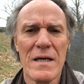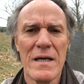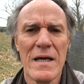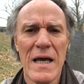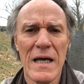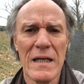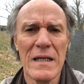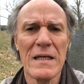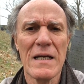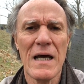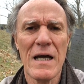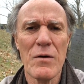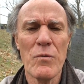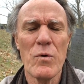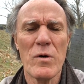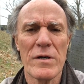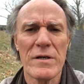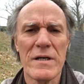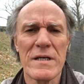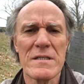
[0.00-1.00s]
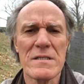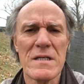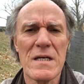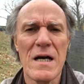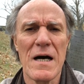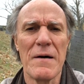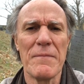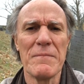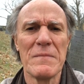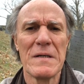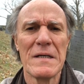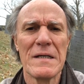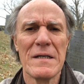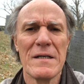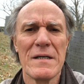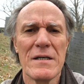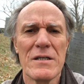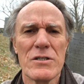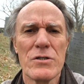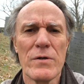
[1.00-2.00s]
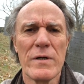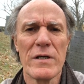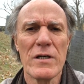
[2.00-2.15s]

Hell and high water has come to